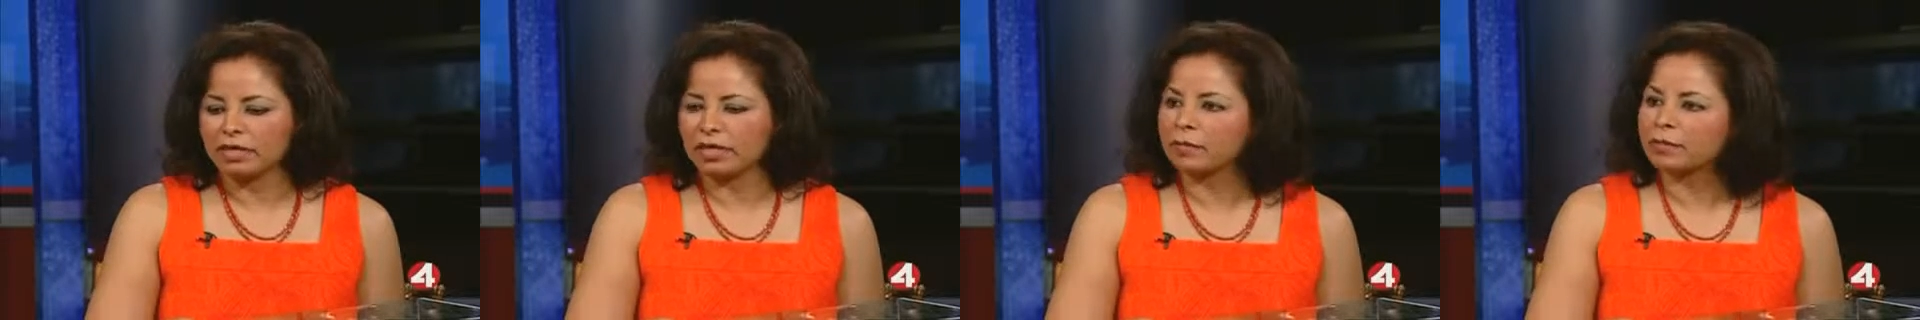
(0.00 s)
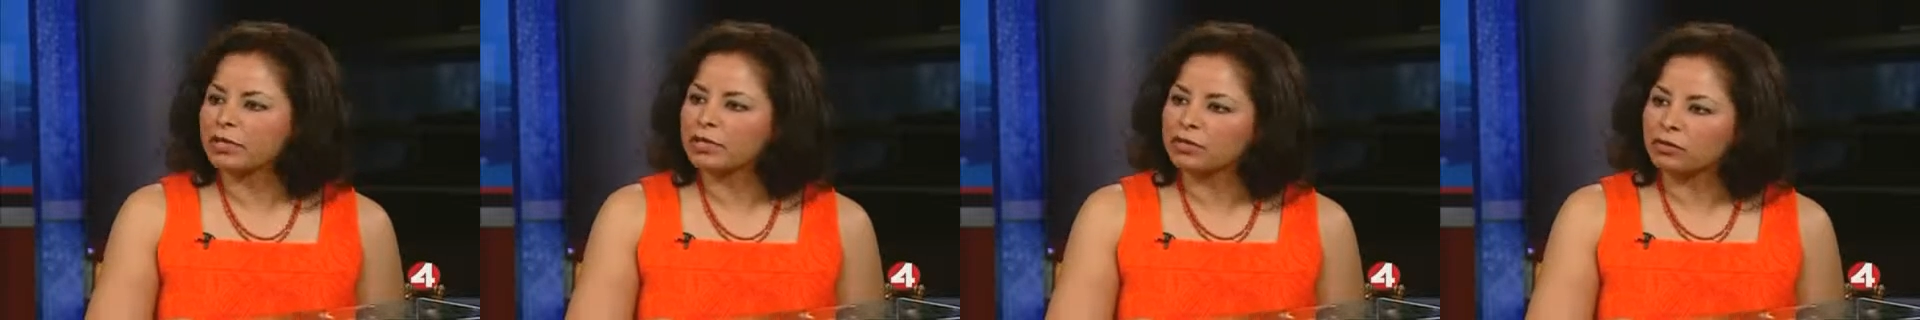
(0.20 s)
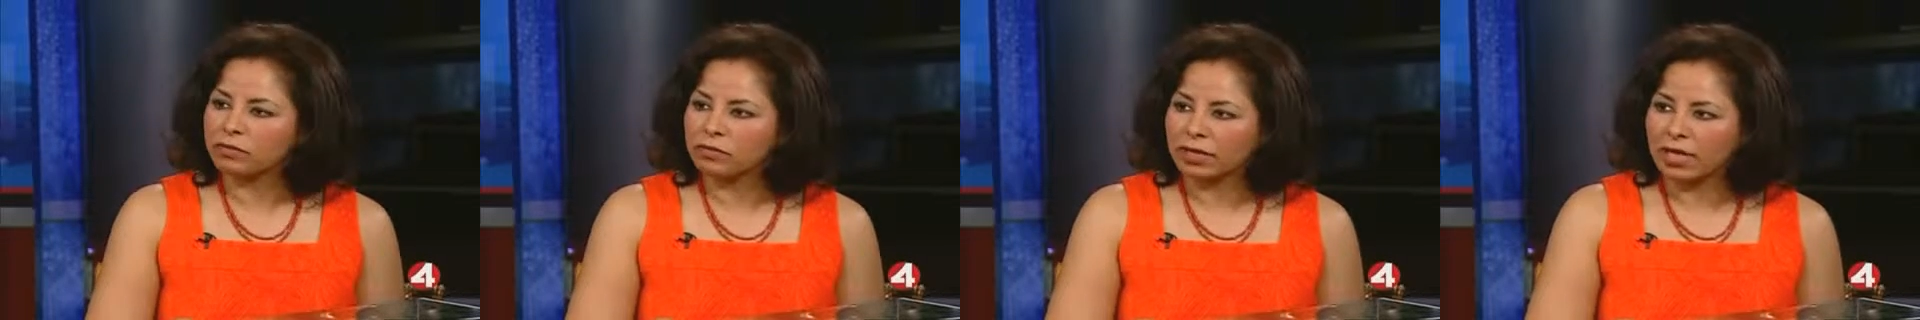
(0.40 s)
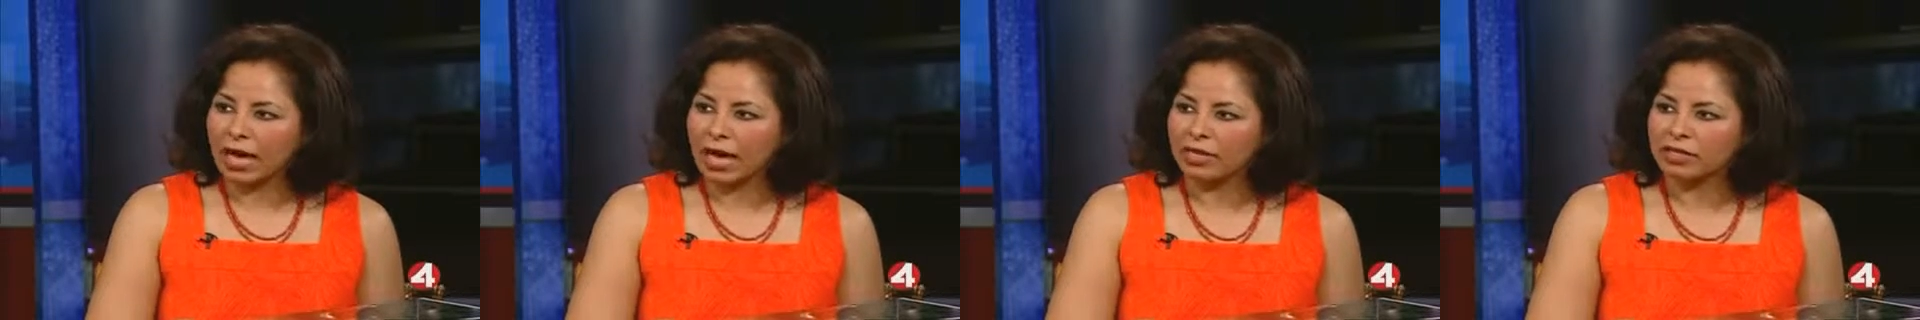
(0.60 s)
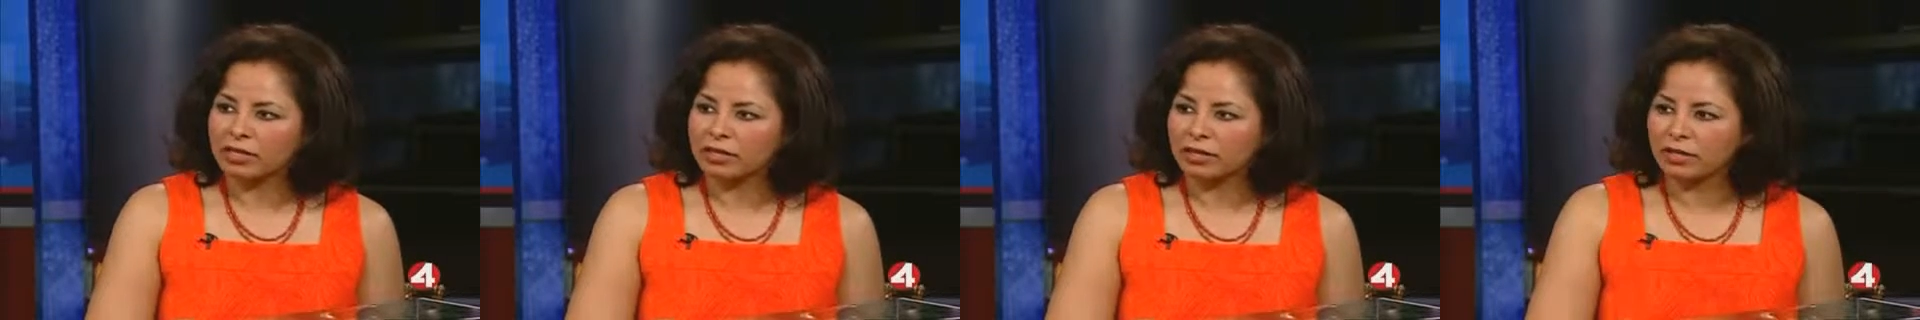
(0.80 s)
something to
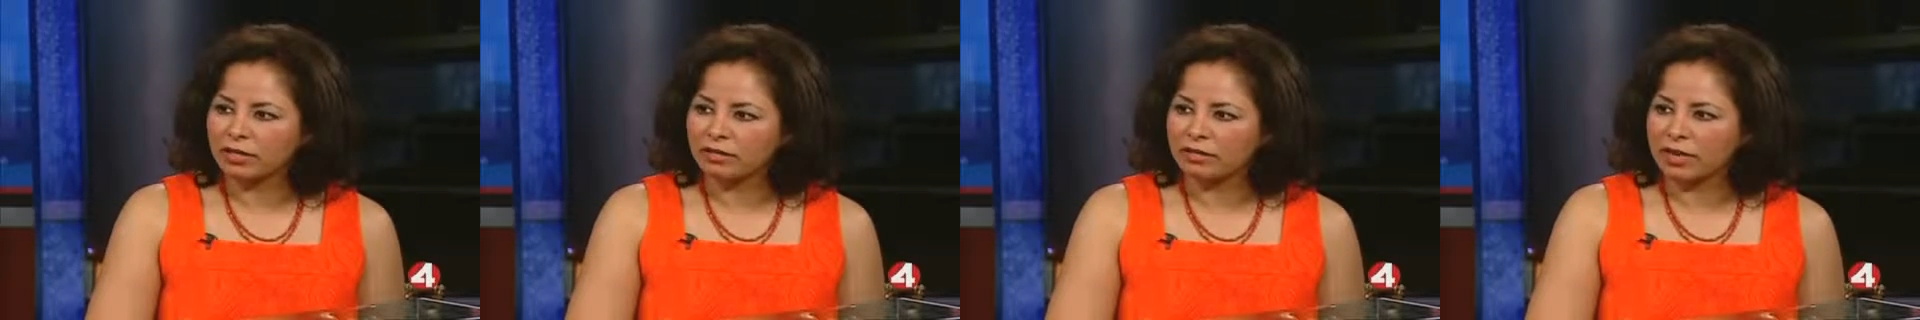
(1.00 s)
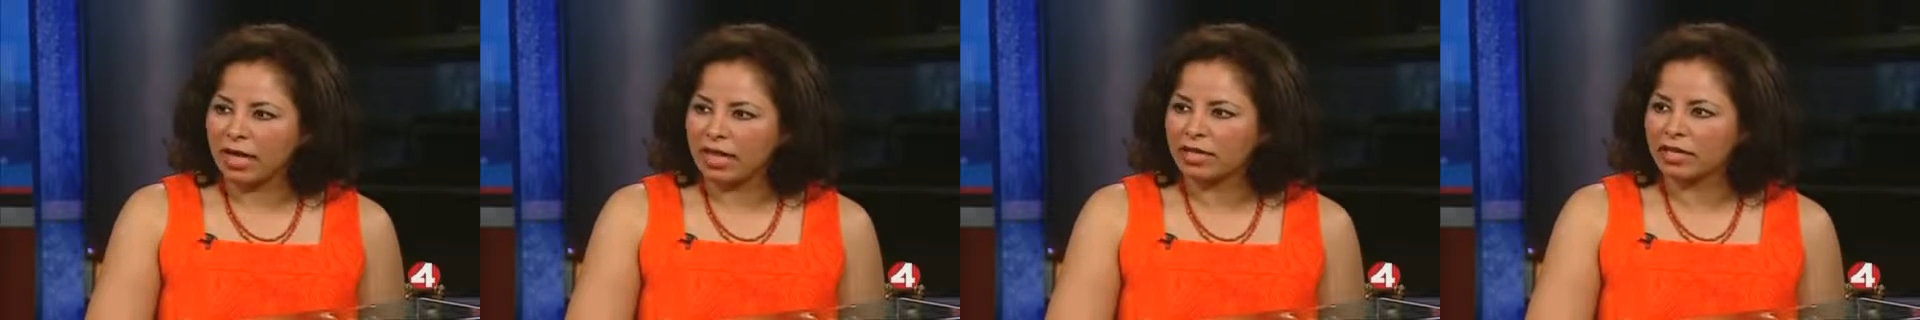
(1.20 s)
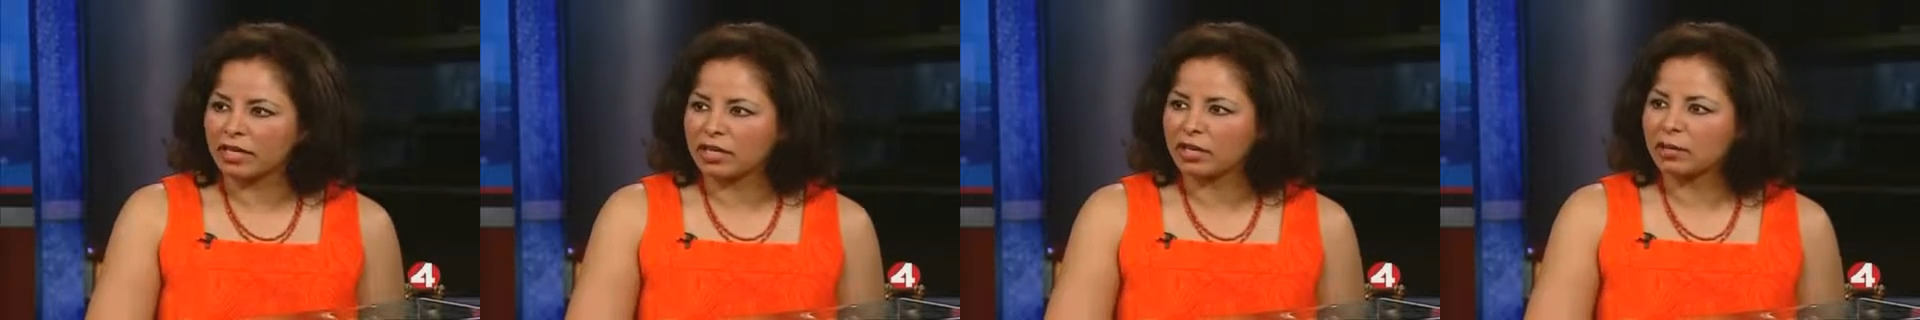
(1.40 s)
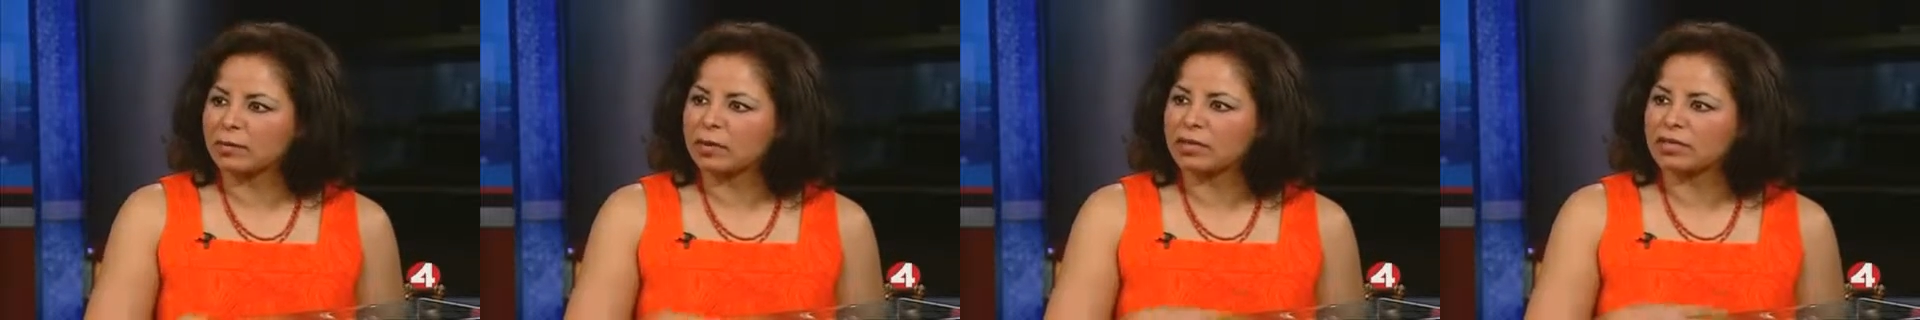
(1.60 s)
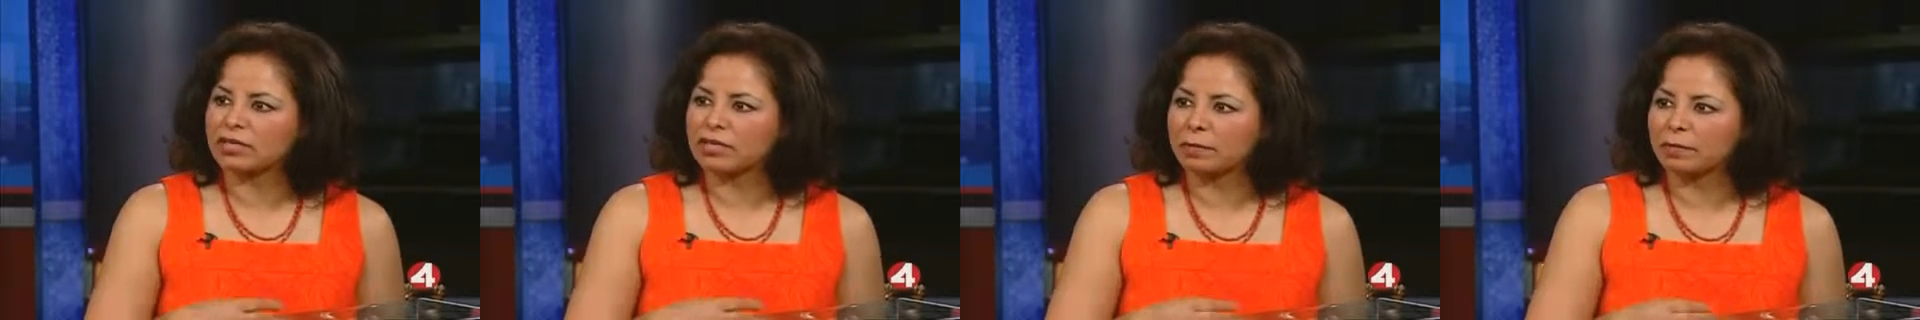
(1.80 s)
relax you, like a Valium
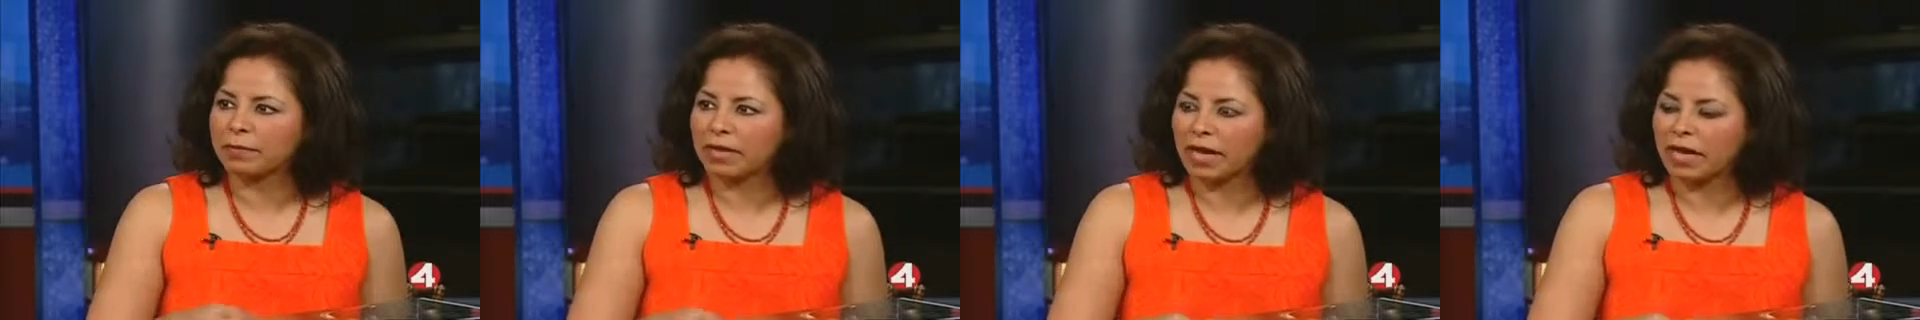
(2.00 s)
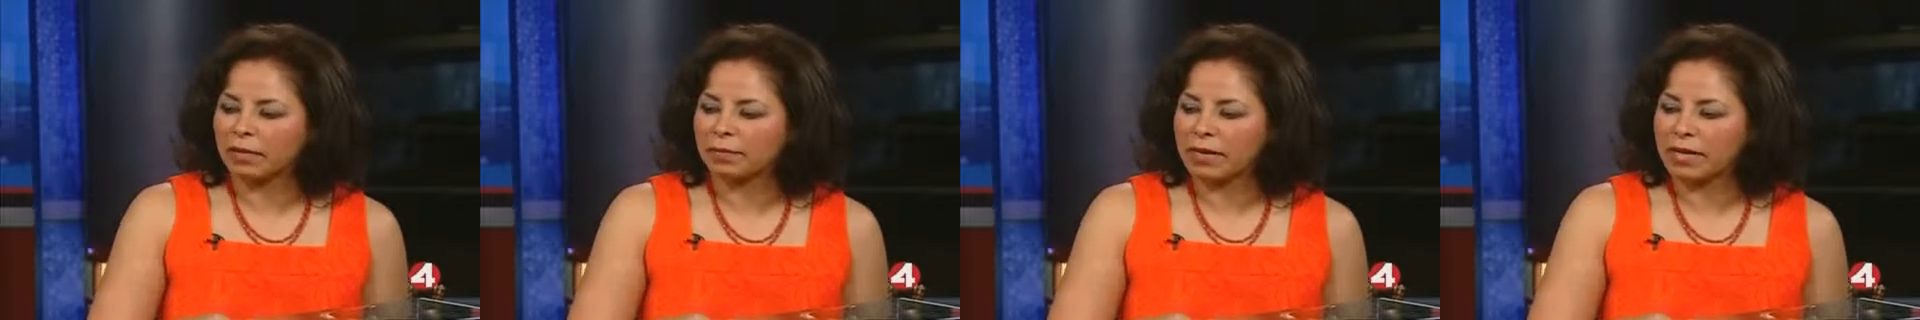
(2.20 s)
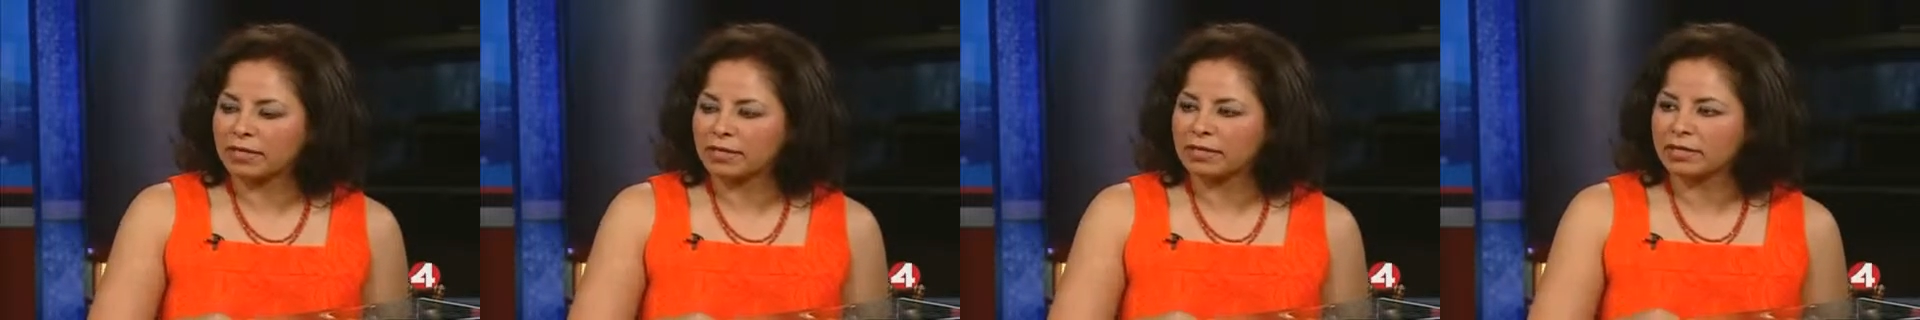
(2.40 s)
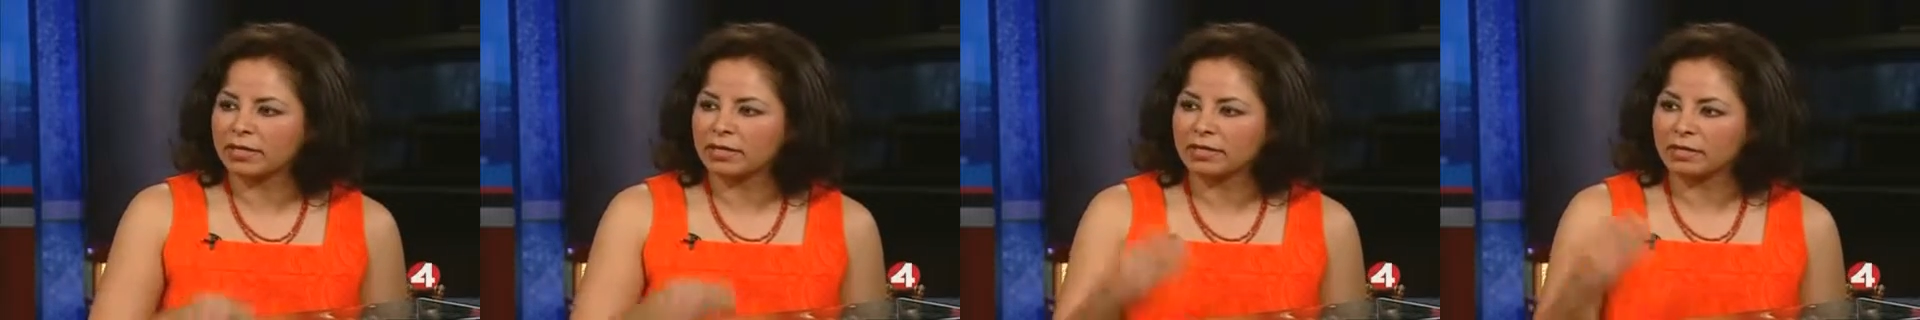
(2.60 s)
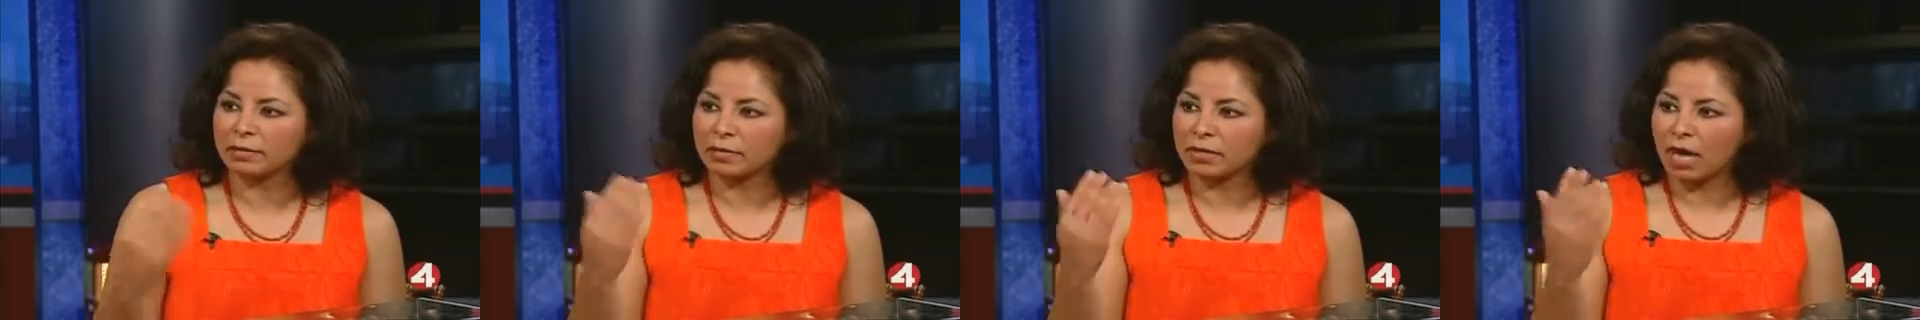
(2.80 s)
and some pain medicine
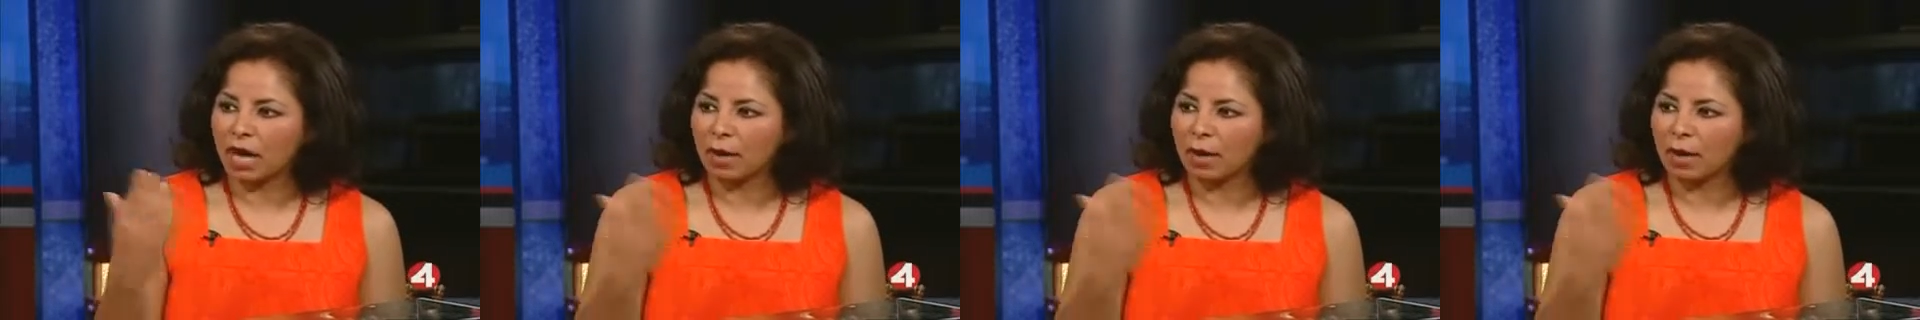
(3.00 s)
and some